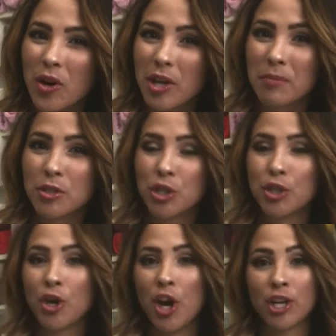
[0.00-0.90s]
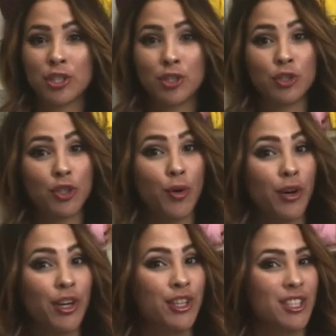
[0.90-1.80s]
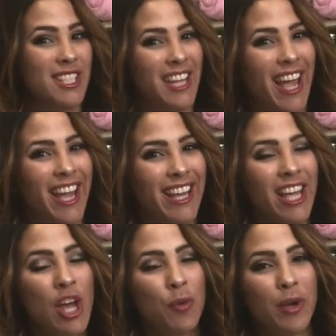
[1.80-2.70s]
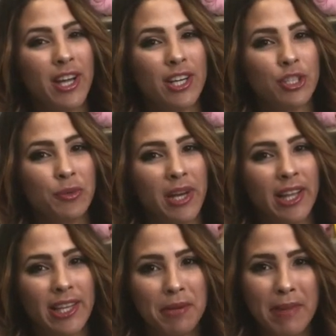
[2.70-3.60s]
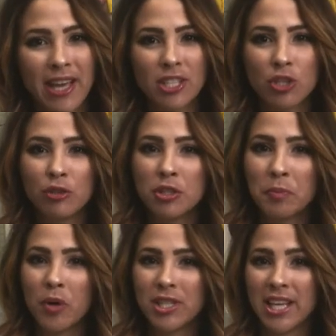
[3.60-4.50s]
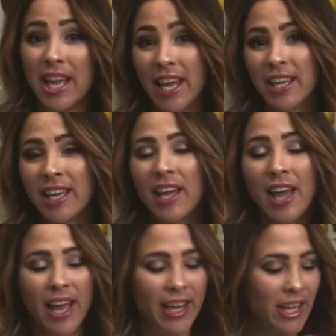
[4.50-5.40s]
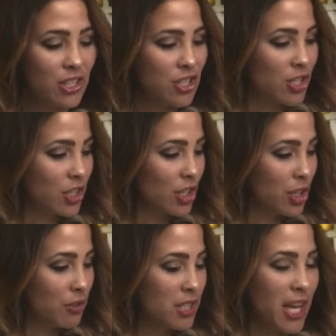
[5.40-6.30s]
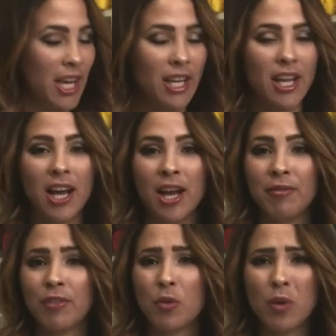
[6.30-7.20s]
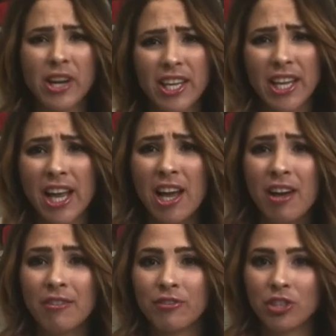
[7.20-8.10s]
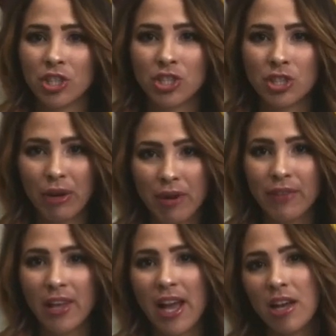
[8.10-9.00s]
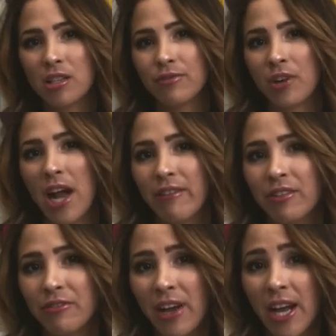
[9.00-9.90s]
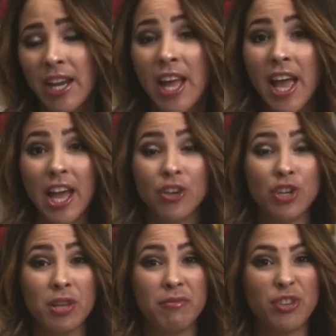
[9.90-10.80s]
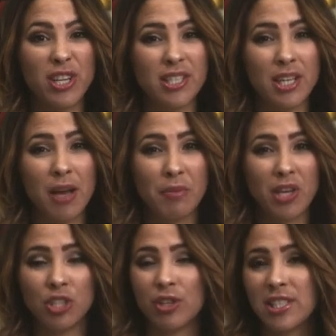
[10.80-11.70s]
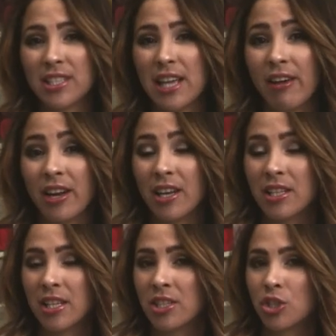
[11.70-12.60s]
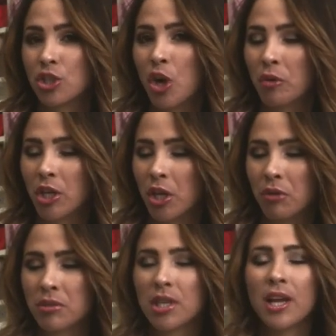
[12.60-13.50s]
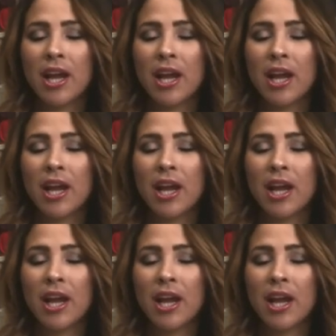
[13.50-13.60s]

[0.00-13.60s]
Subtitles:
Welcome to our tutorial today. We are doing Ellie and Max Good Sport Tank, and it's such a cute tank for working out, for just around the house, for having fun, and you can dress it up, you can dress it down, and it's so cute.